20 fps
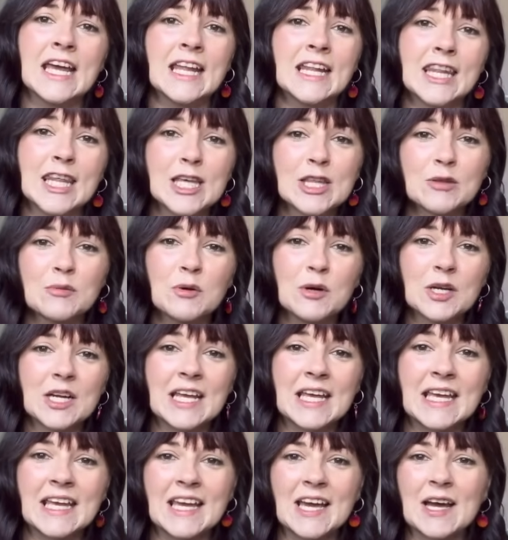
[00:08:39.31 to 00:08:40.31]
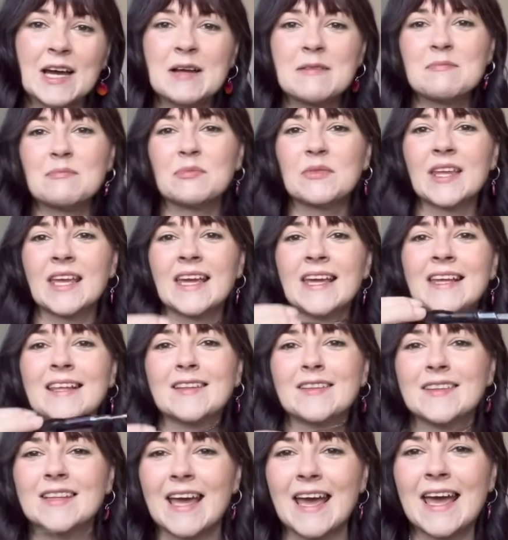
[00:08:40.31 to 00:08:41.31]
This one here
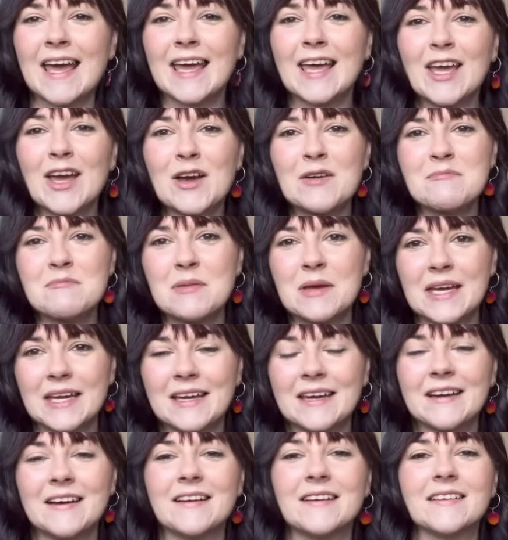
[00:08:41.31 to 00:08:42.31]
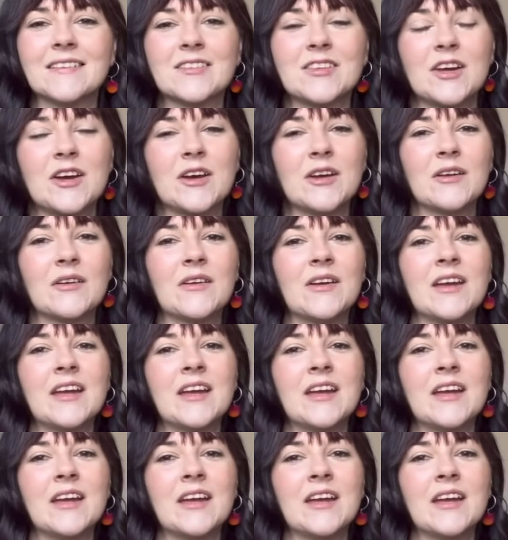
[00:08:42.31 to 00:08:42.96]
is a unpicker. So